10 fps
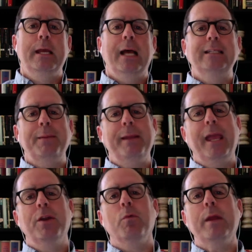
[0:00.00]
As I
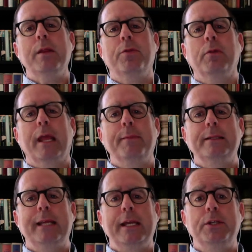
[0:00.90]
began to read through
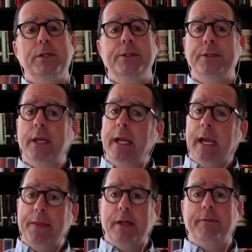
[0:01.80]
Lamentations,
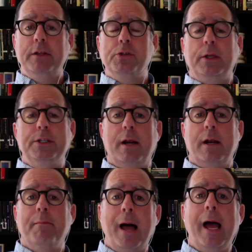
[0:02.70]
and then eventually
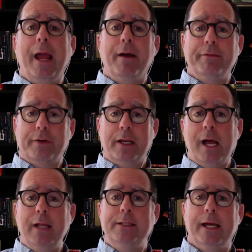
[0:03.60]
Jeremiah, for
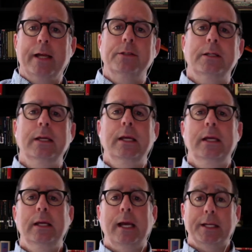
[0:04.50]
context,
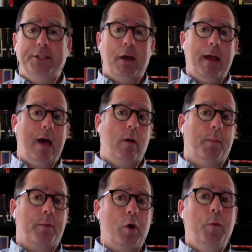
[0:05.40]
I saw how
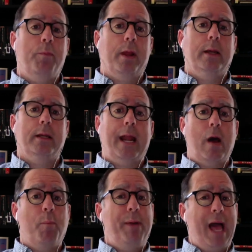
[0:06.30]
appropriate and
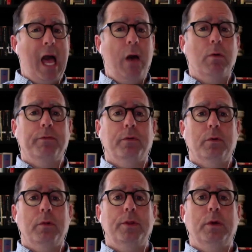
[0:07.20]
how
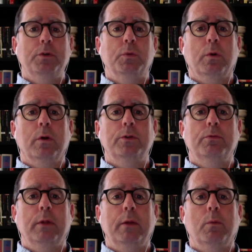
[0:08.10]
powerful those
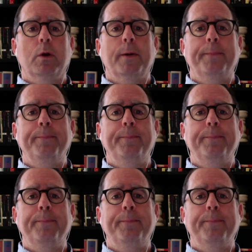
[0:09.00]
words really were.